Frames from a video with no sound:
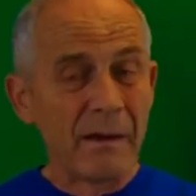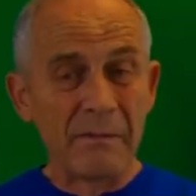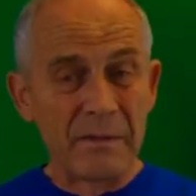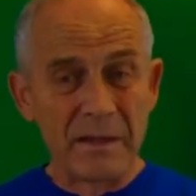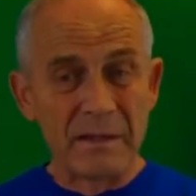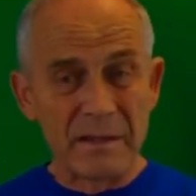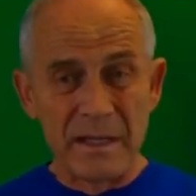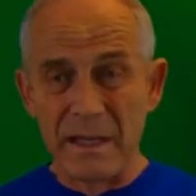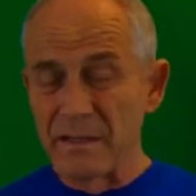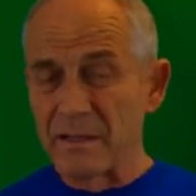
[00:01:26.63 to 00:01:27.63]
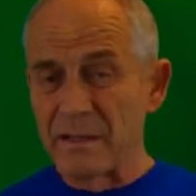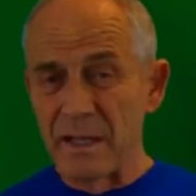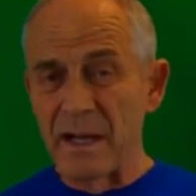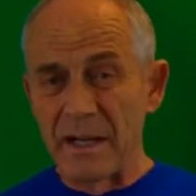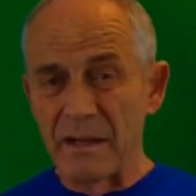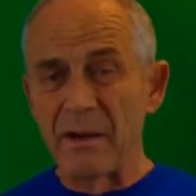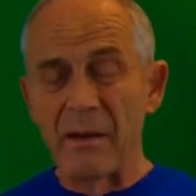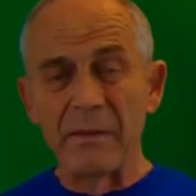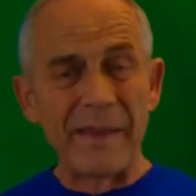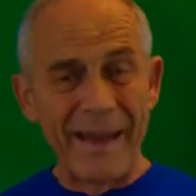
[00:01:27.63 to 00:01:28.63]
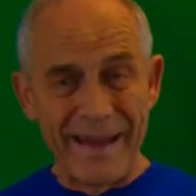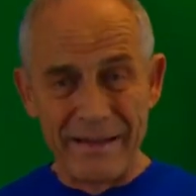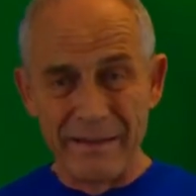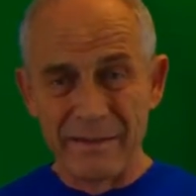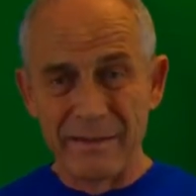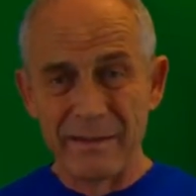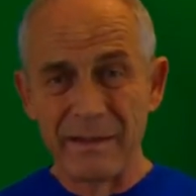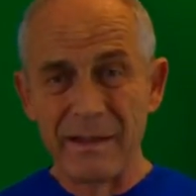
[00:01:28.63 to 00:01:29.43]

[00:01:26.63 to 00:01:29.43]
of these things that I call ninths.